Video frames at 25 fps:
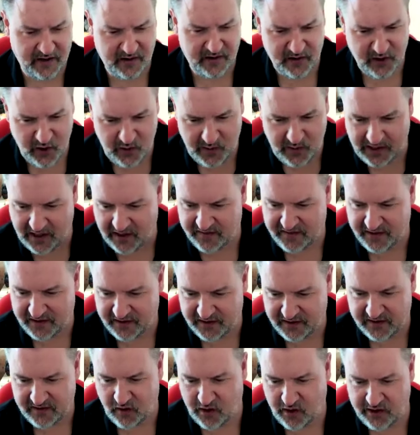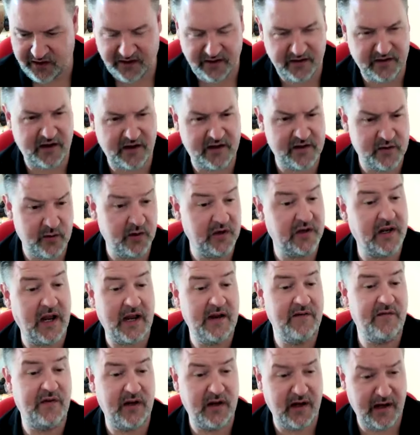And Louis, I think, likened it to a
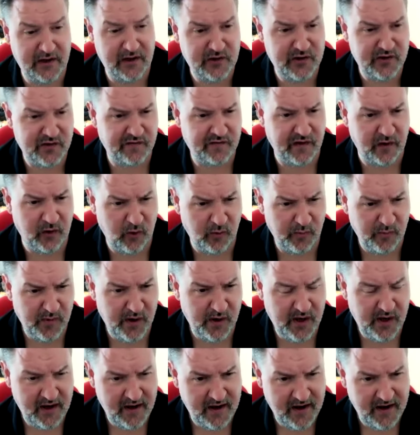David Lynch film,